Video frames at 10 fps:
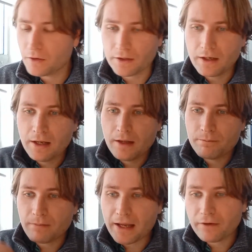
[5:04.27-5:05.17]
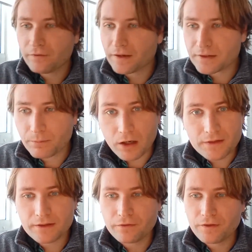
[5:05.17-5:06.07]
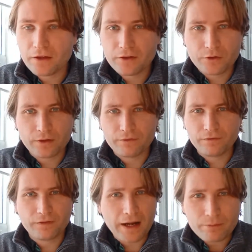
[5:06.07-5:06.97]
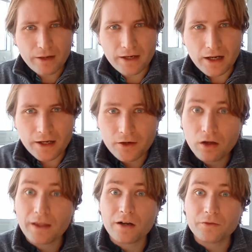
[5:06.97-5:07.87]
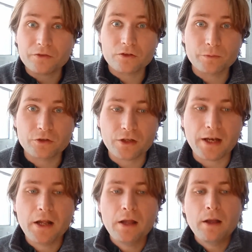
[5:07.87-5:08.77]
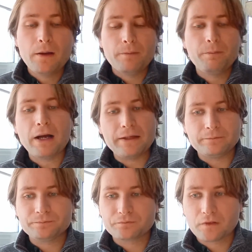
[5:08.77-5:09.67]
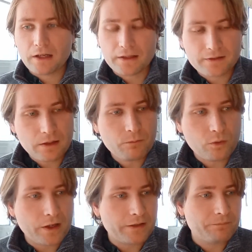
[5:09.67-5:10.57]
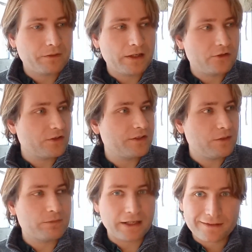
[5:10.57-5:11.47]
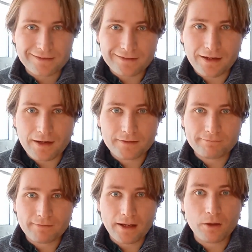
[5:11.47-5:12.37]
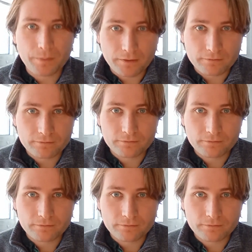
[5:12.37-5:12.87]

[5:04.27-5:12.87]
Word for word: You could manifest a positive feeling, you could vibrate higher, all that other stupid shit. But at some point, it just seems like it's not helping.